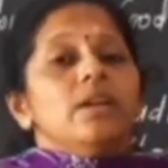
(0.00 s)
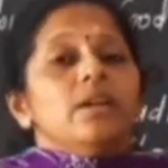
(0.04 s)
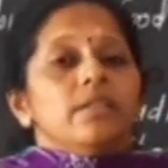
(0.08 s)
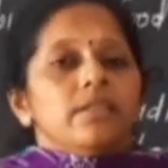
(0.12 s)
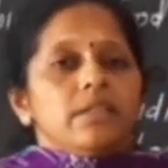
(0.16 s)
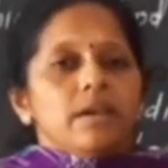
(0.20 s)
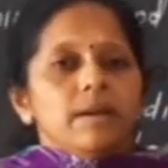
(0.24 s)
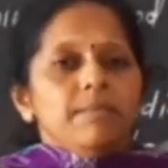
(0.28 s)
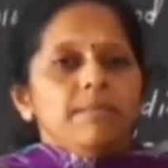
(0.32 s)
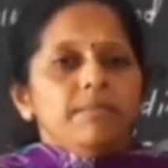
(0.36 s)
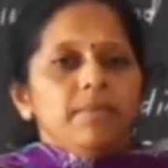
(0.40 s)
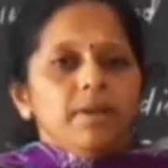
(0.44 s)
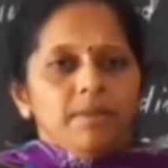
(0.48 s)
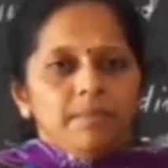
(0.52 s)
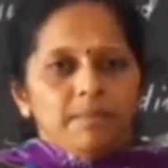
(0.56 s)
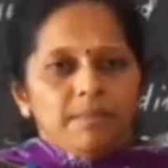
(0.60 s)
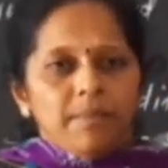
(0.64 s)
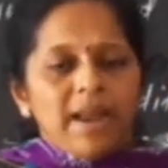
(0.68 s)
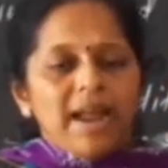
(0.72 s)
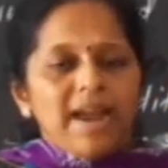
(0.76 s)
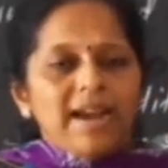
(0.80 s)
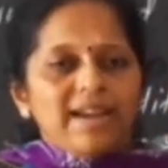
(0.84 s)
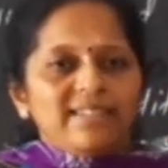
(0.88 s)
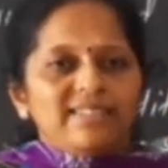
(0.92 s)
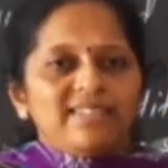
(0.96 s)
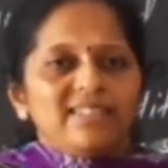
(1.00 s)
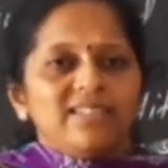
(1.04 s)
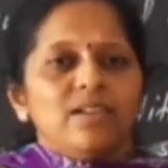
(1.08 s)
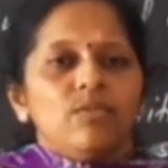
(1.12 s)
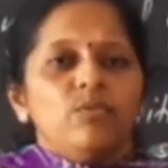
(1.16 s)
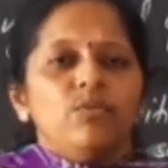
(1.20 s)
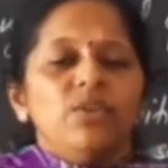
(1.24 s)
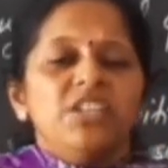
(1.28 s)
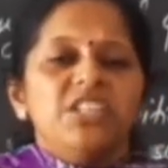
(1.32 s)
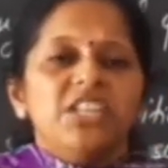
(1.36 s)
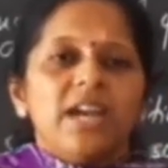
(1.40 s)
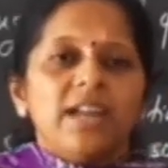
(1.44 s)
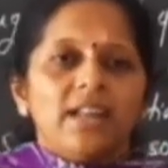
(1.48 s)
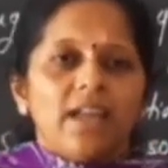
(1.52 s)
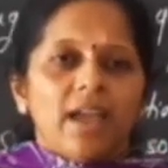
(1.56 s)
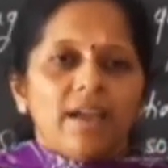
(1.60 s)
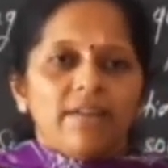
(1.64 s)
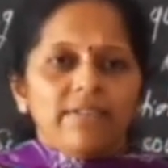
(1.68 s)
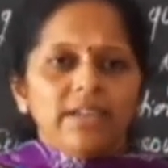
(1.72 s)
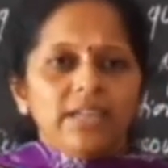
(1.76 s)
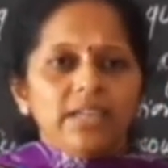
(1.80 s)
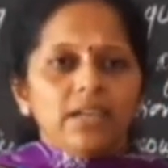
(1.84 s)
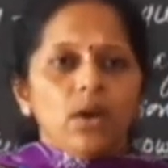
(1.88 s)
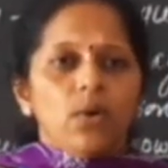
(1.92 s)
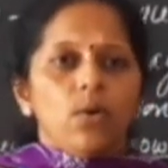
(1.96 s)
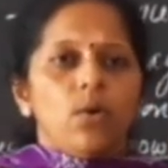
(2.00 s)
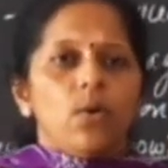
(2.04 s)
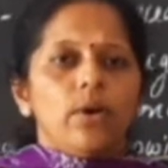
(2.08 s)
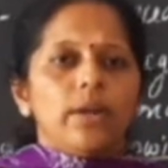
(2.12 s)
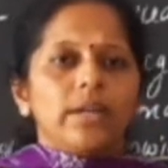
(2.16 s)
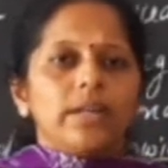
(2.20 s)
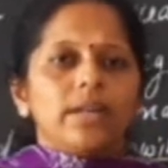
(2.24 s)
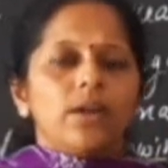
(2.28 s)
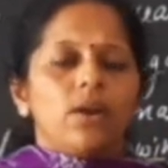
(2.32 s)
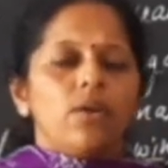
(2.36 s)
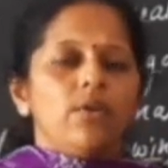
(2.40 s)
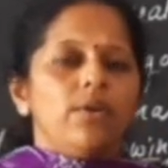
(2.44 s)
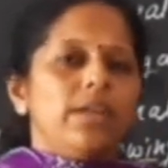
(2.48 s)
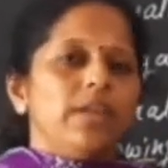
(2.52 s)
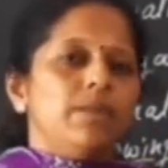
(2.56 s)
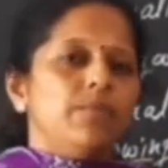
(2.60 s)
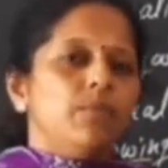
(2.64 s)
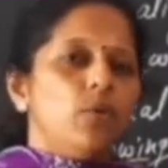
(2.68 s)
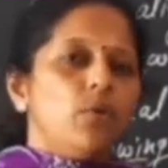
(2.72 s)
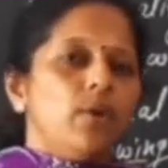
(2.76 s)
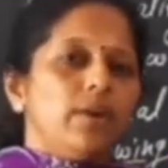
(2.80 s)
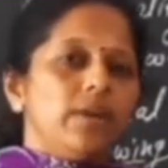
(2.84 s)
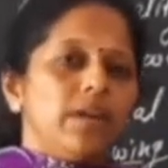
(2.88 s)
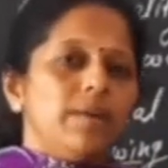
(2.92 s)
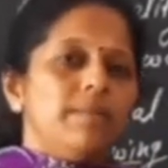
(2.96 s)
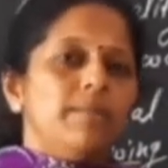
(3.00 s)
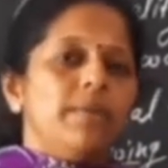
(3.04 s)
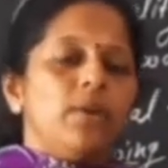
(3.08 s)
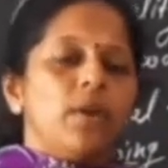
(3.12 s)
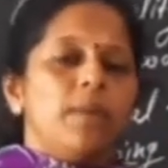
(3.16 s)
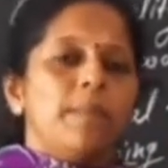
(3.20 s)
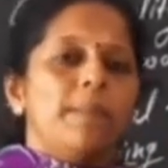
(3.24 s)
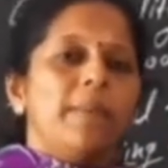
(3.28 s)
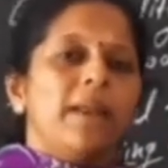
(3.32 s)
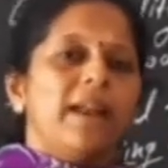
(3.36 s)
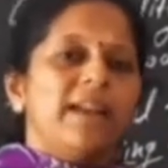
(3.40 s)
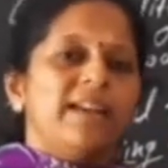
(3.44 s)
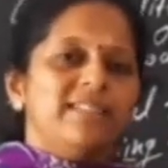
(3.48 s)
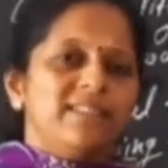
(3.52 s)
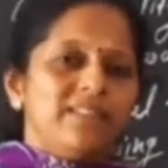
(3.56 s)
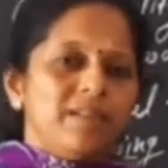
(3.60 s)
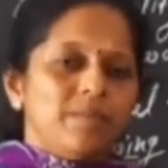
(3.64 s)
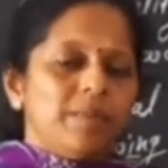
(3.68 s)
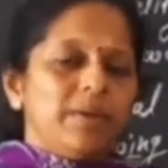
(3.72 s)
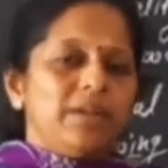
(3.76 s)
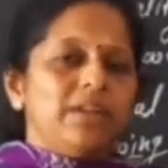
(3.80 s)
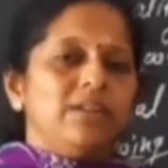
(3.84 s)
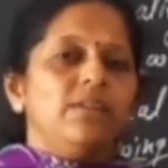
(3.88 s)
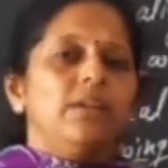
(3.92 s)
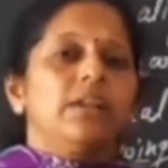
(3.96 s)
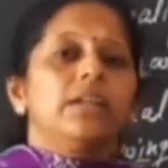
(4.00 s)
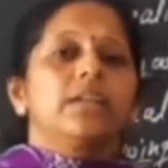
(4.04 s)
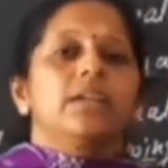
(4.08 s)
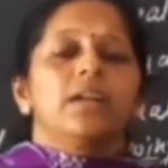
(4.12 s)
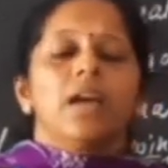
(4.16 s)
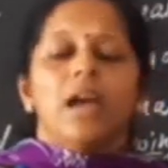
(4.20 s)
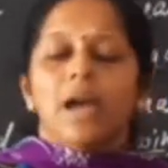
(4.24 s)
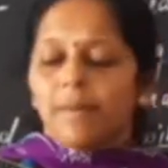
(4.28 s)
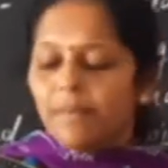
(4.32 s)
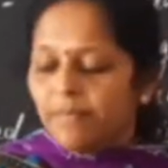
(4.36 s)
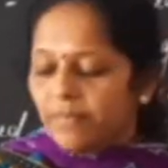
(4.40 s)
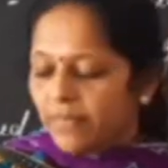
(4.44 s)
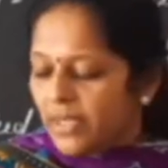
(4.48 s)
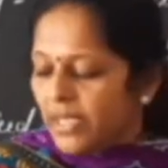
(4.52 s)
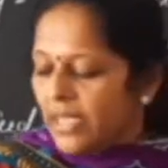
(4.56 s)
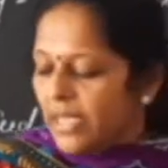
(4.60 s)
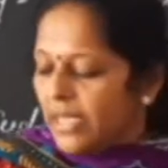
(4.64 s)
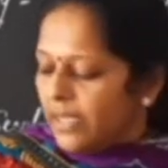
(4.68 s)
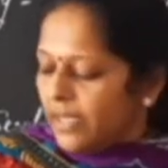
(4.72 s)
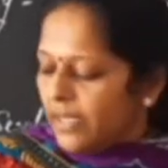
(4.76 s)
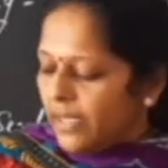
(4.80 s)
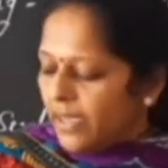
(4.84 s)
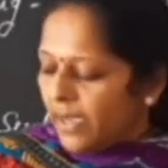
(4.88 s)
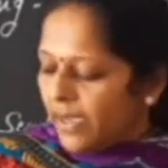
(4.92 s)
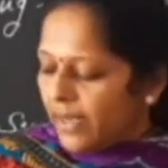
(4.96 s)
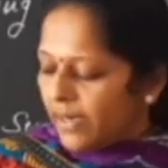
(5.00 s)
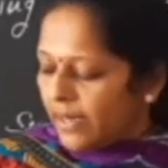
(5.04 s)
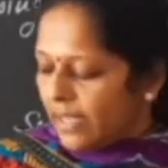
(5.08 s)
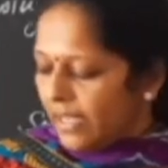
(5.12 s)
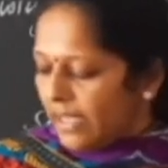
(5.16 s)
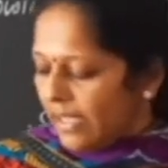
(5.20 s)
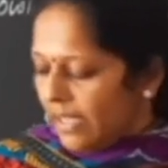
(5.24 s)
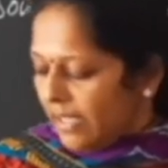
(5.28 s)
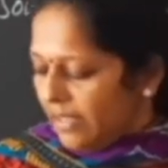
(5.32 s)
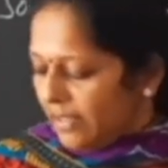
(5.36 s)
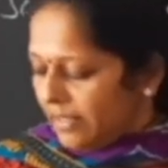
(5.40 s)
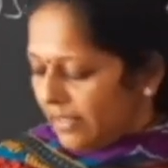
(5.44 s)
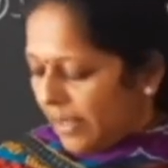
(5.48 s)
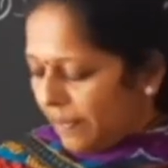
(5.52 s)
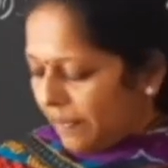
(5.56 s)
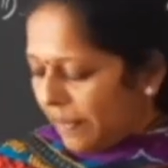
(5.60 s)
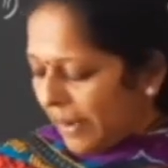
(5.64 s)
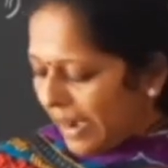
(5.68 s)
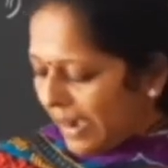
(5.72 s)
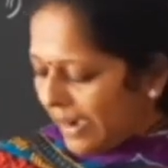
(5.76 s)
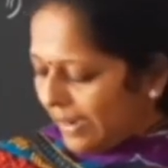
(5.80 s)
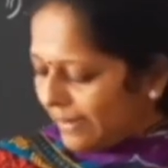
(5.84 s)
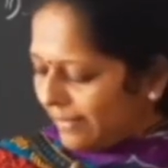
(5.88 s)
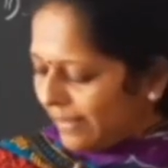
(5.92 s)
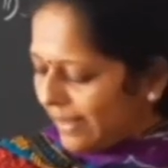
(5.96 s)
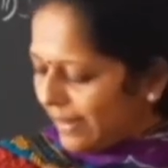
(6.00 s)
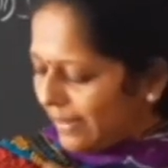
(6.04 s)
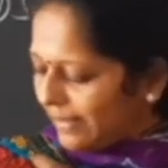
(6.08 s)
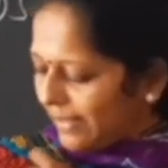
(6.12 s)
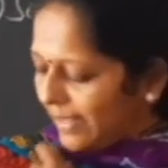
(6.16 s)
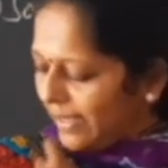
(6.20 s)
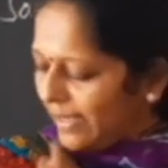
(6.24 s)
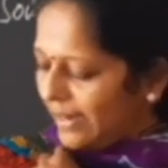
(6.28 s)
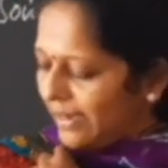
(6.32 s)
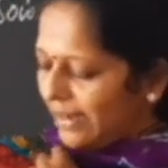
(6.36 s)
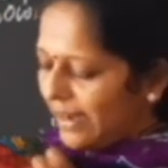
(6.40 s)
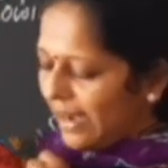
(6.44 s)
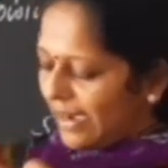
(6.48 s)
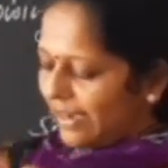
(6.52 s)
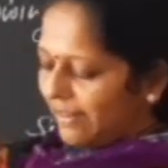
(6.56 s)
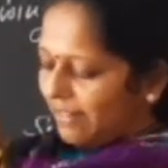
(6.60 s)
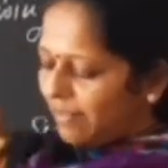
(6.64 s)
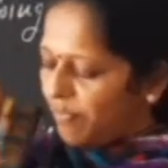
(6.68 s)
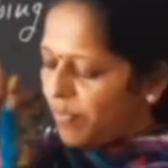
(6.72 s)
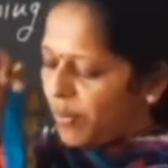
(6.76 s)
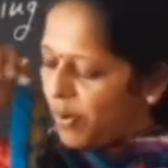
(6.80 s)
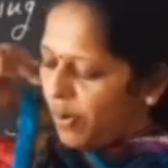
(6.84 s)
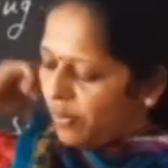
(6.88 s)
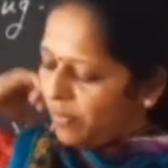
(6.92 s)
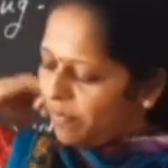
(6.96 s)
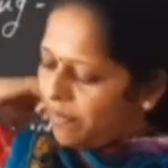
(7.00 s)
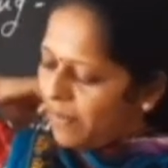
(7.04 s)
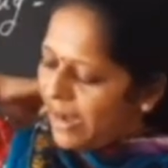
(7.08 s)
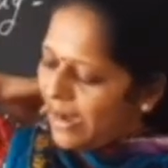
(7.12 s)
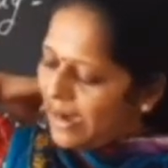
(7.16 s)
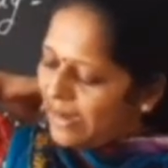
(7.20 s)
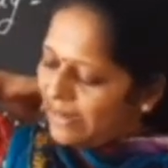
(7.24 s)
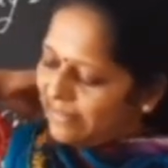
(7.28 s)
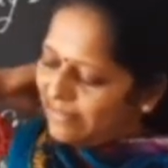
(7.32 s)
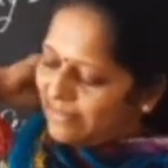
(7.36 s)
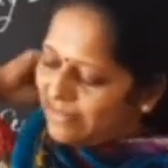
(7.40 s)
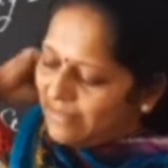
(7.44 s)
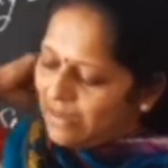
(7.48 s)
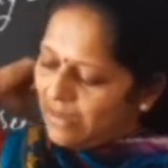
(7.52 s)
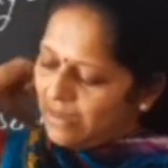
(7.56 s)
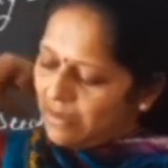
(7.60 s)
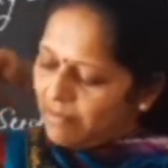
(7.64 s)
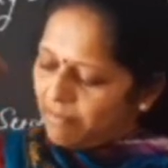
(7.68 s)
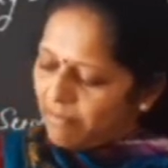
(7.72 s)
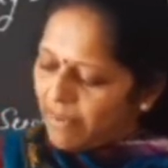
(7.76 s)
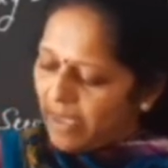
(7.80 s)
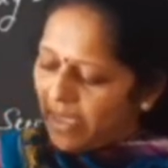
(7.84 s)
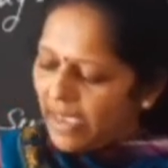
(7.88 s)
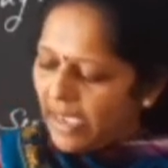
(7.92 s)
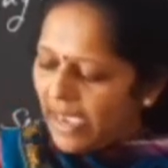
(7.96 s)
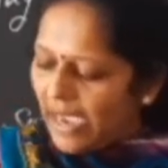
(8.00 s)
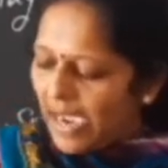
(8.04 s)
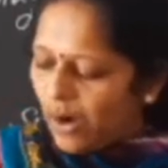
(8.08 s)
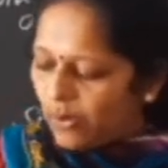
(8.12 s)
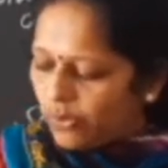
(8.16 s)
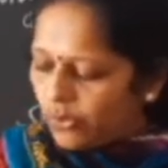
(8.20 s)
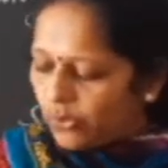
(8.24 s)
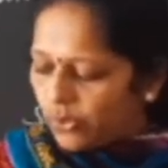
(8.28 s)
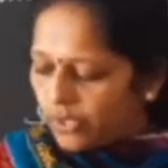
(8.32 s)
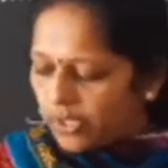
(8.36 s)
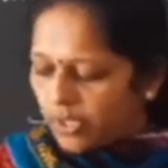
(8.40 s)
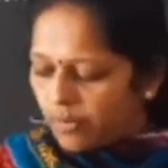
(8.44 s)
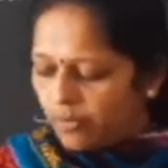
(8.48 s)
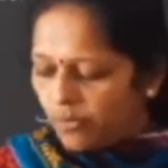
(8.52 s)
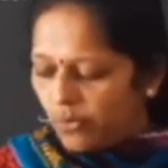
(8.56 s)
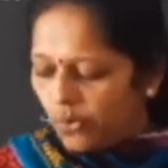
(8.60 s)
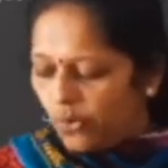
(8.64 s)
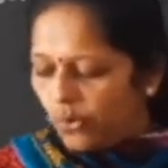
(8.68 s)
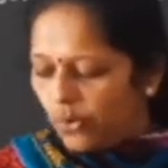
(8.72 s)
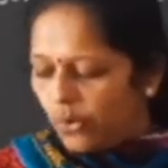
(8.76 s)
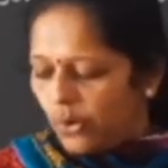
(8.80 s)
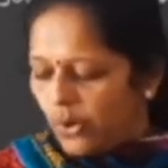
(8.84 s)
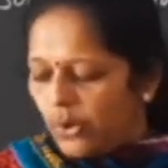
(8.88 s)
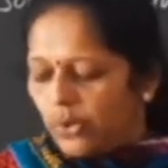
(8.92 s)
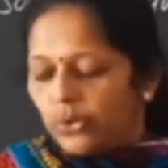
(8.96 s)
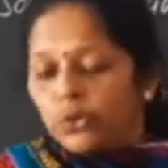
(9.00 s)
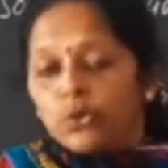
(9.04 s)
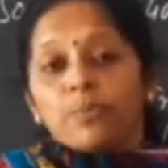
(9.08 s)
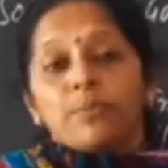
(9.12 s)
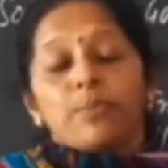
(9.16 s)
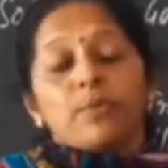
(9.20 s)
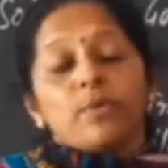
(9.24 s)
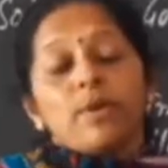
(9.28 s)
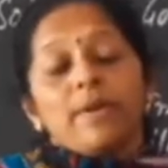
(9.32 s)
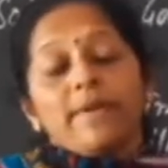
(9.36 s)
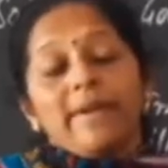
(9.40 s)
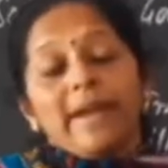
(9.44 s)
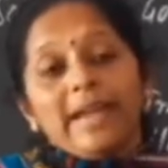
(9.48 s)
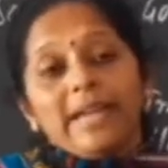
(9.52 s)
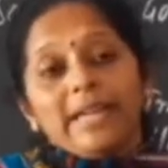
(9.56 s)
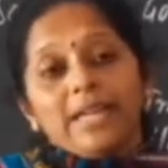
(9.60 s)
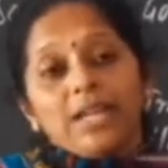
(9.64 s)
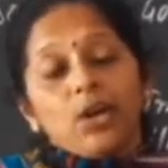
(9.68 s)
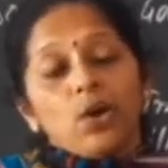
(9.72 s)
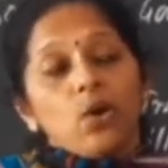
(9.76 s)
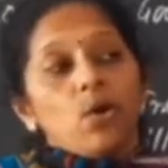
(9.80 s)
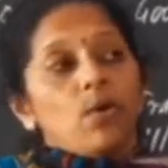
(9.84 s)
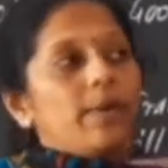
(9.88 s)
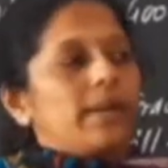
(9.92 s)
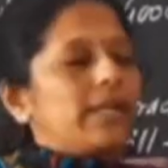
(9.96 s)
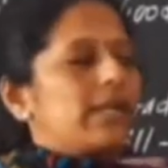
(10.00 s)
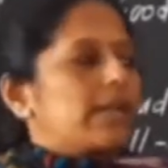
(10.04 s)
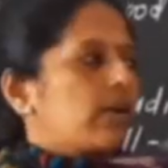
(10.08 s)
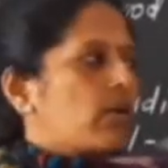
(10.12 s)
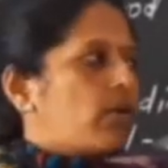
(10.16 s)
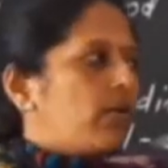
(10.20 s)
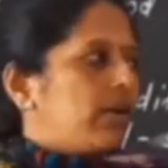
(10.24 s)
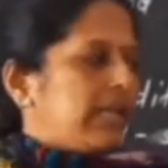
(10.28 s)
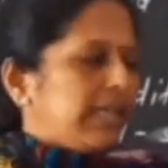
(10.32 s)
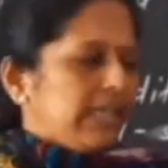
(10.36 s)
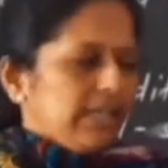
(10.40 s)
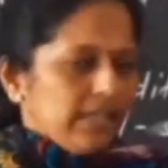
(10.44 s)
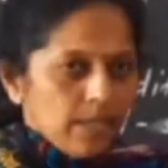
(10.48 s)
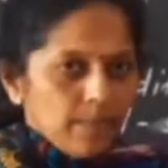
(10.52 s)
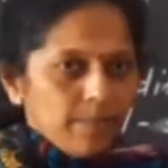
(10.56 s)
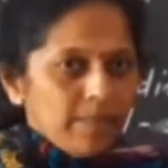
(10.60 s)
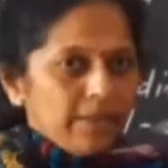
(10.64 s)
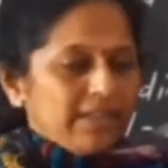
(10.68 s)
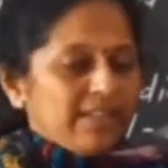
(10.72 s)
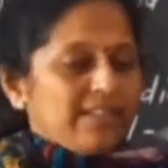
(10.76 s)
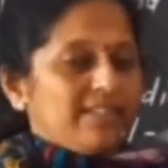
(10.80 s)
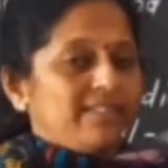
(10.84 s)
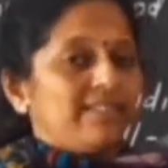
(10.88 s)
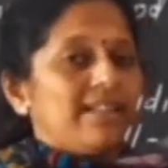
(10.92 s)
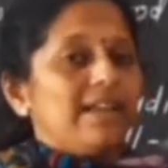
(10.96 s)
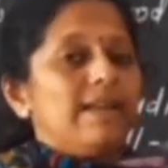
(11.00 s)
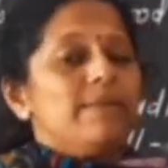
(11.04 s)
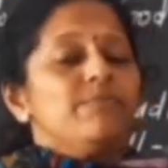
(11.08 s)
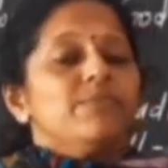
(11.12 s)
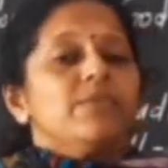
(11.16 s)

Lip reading: some plants which are having overcrowding, more number of plants if it will come. Here the plants are there, as few plants may have to remove to prevent overcrowding. If it is